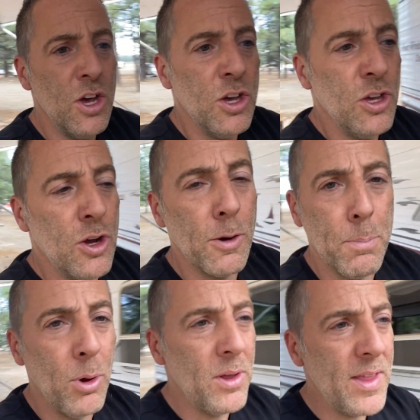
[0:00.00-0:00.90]
you're
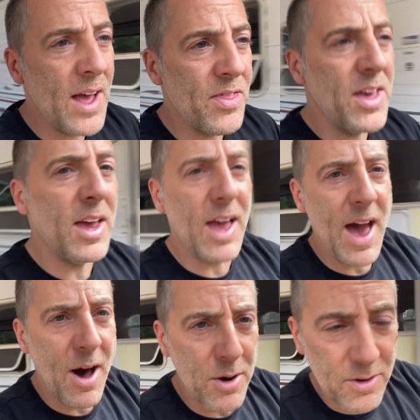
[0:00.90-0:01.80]
pulling that thing
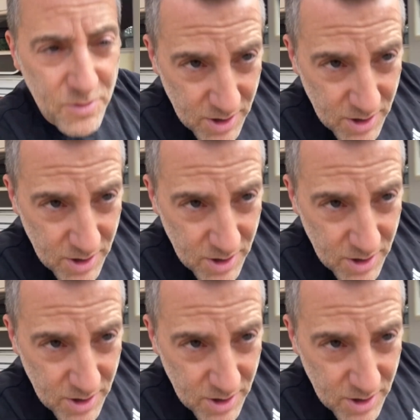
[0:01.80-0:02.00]
out of,